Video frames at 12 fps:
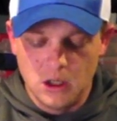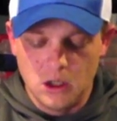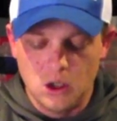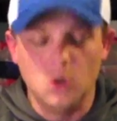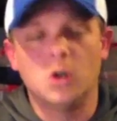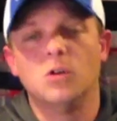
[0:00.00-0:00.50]

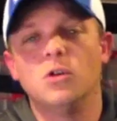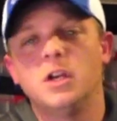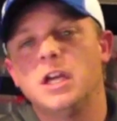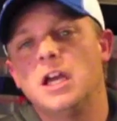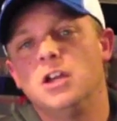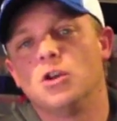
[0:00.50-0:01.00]
You can
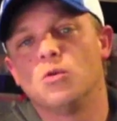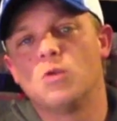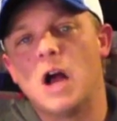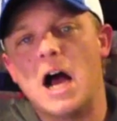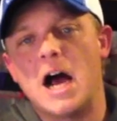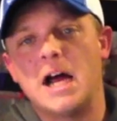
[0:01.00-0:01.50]
look at your
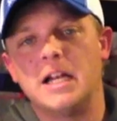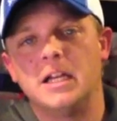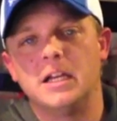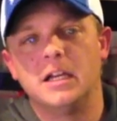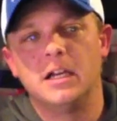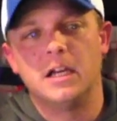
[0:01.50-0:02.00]
rod
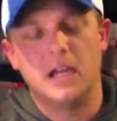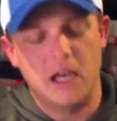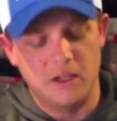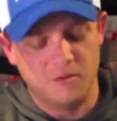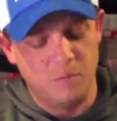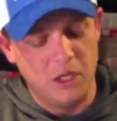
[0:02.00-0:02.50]

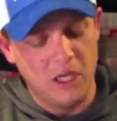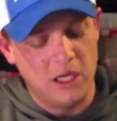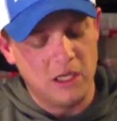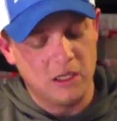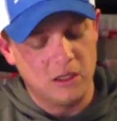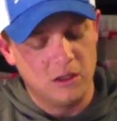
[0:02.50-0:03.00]
as
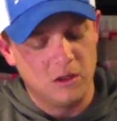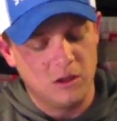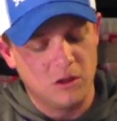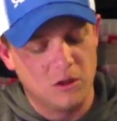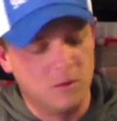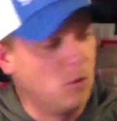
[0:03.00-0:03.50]
being
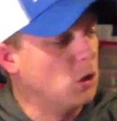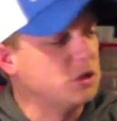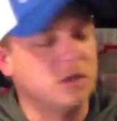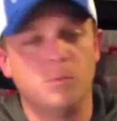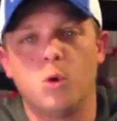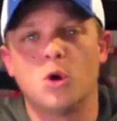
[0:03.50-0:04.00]
the
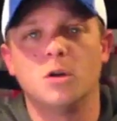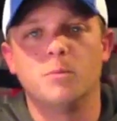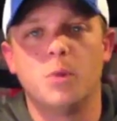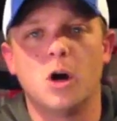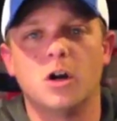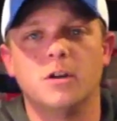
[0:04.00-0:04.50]
most
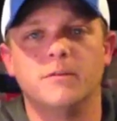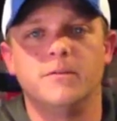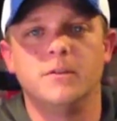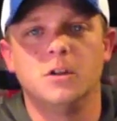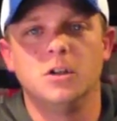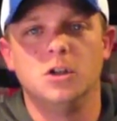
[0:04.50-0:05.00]
important part
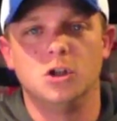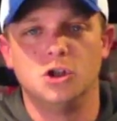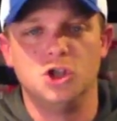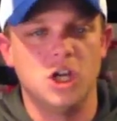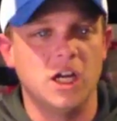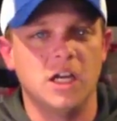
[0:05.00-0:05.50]
of your
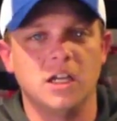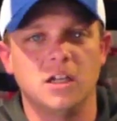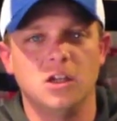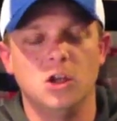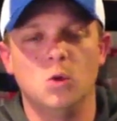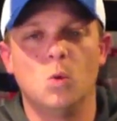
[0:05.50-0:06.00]
jigging.
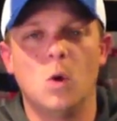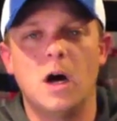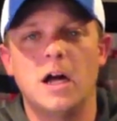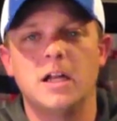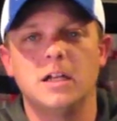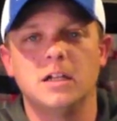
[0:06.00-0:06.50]
You
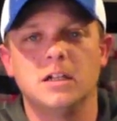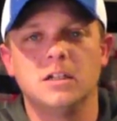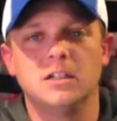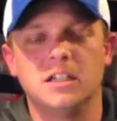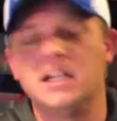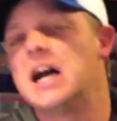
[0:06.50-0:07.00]
want
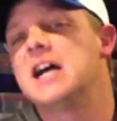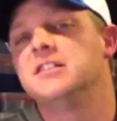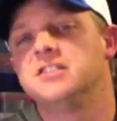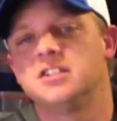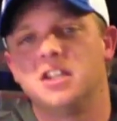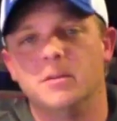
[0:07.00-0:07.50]
to
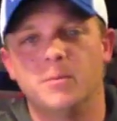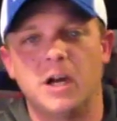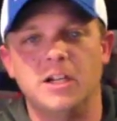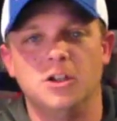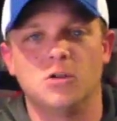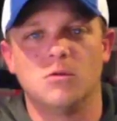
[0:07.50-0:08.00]
not skimp
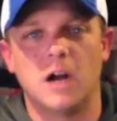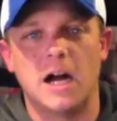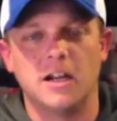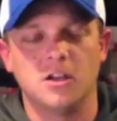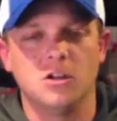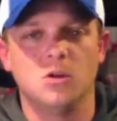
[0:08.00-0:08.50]
on your
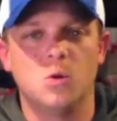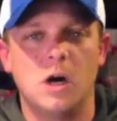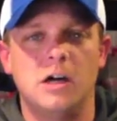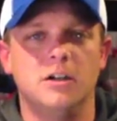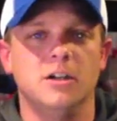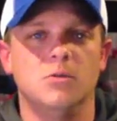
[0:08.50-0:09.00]
rod. A good
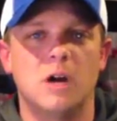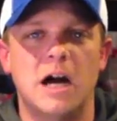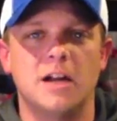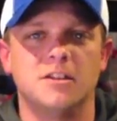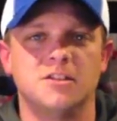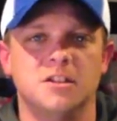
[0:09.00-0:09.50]
quality
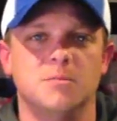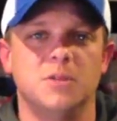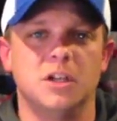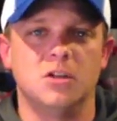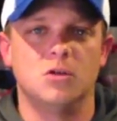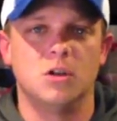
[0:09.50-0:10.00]
rod is
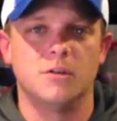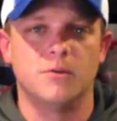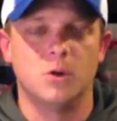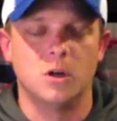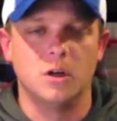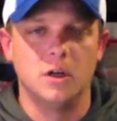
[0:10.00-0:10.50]
something to look
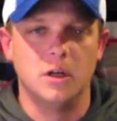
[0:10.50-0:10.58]
for.